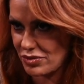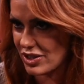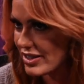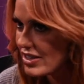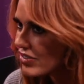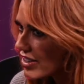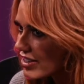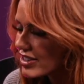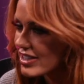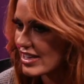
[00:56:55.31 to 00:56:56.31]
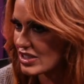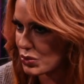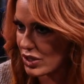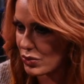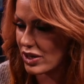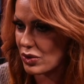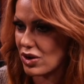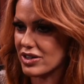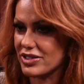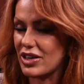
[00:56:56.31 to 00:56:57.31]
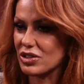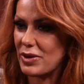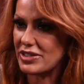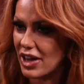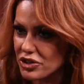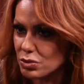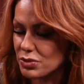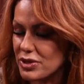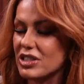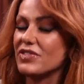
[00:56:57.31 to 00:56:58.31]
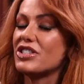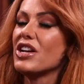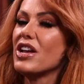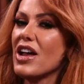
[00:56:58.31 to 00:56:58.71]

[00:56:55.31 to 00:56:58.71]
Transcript: cleavage, because that's really what it was. It's basically under boob and cleavage.